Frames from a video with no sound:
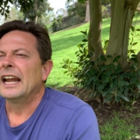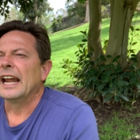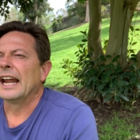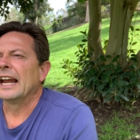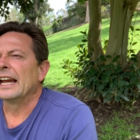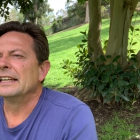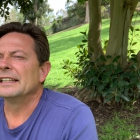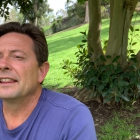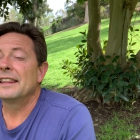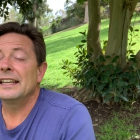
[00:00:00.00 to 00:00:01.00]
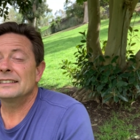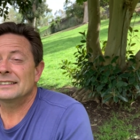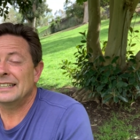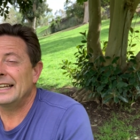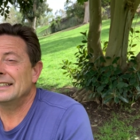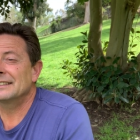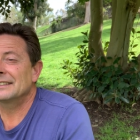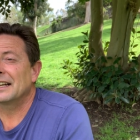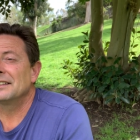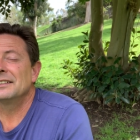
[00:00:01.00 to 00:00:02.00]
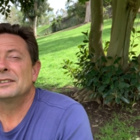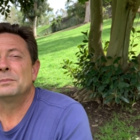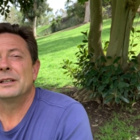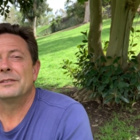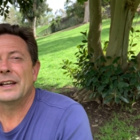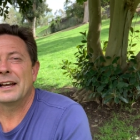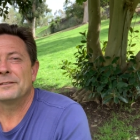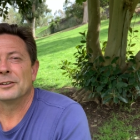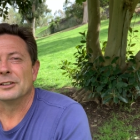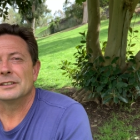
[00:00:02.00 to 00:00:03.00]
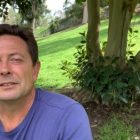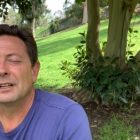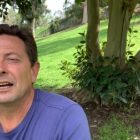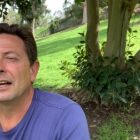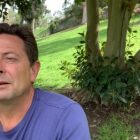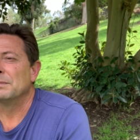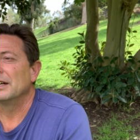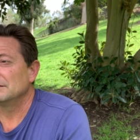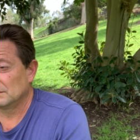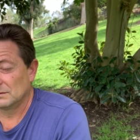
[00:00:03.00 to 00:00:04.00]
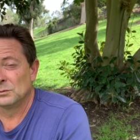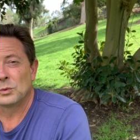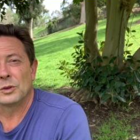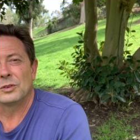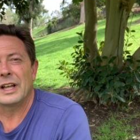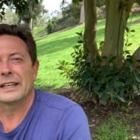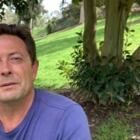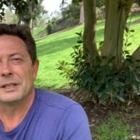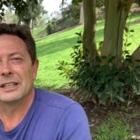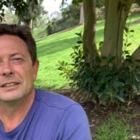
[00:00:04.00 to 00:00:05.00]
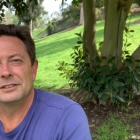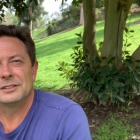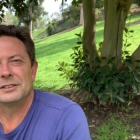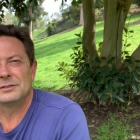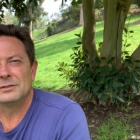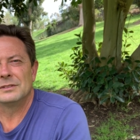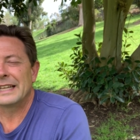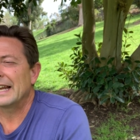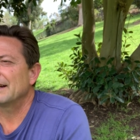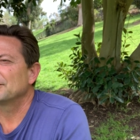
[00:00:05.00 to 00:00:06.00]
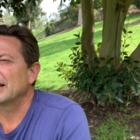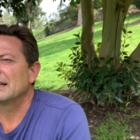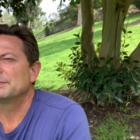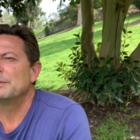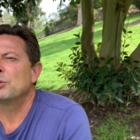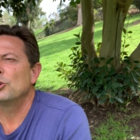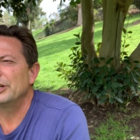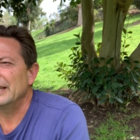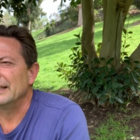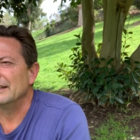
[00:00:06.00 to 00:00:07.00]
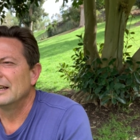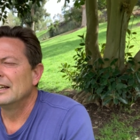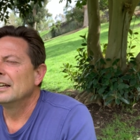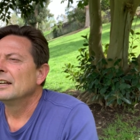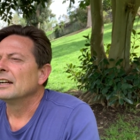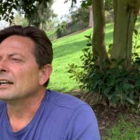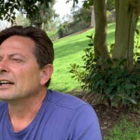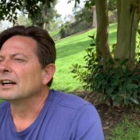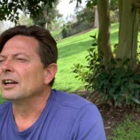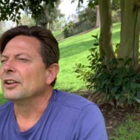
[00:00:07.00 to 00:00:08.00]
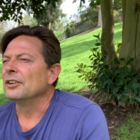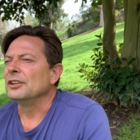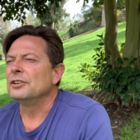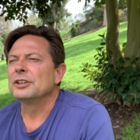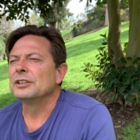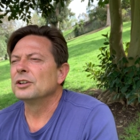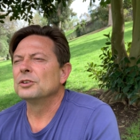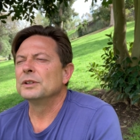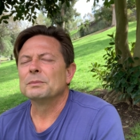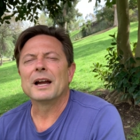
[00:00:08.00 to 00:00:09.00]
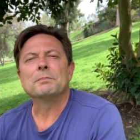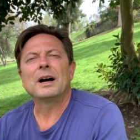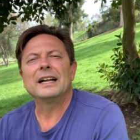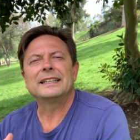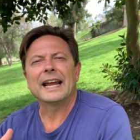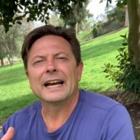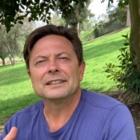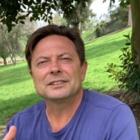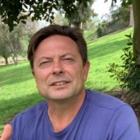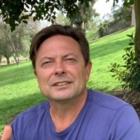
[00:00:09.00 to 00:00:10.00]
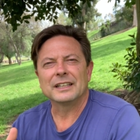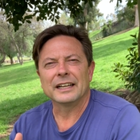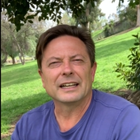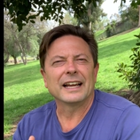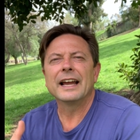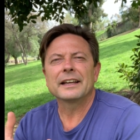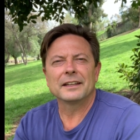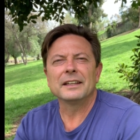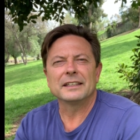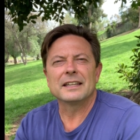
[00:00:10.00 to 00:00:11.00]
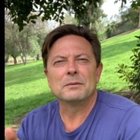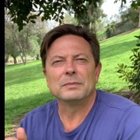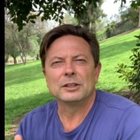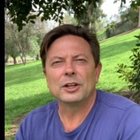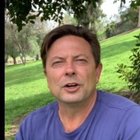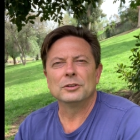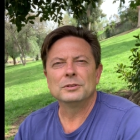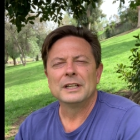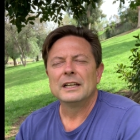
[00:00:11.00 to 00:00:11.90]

And this takes a little bit of effort, uh, but we're lucky because that effort has been put in. Uh, you can go in my podcasts, and I, I can link them below.